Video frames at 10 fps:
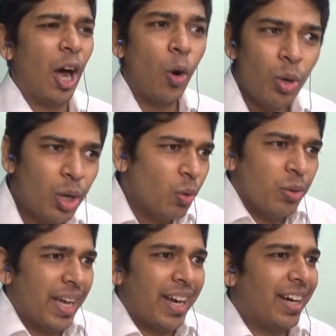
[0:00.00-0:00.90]
how
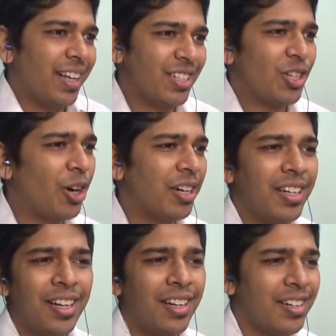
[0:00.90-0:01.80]
do they get
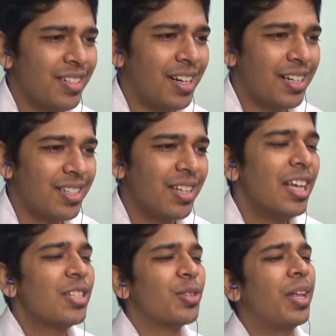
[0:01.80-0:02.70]
extraordinary results
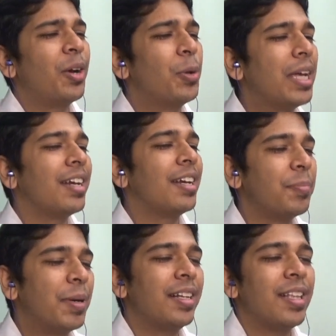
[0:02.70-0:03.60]
so that we can
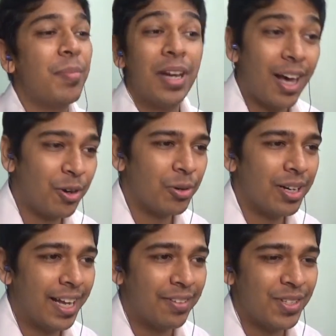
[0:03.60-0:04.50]
repeat them in our
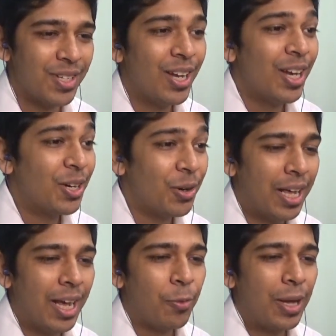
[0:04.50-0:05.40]
own lives.
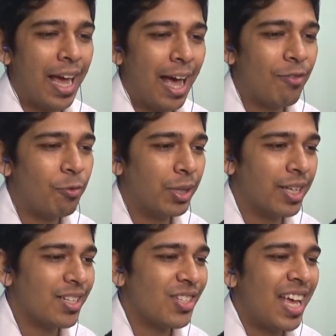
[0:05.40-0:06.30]
Today, we have with
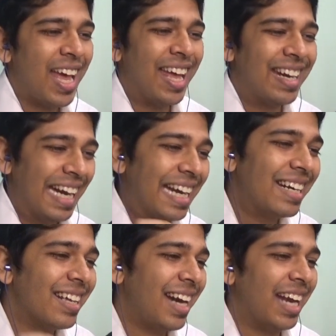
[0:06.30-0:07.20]
us an
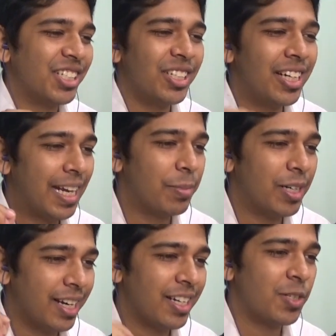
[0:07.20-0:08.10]
international
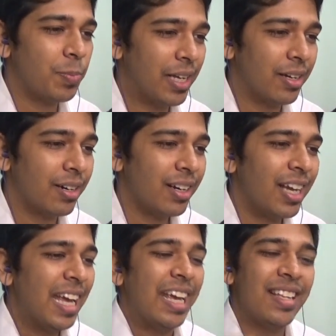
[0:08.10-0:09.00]
table tennis player.
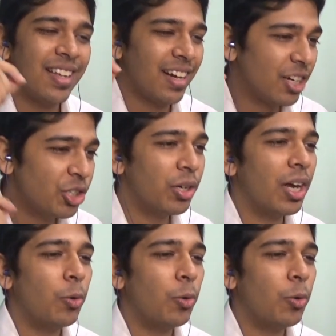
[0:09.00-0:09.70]
He's an Arjuna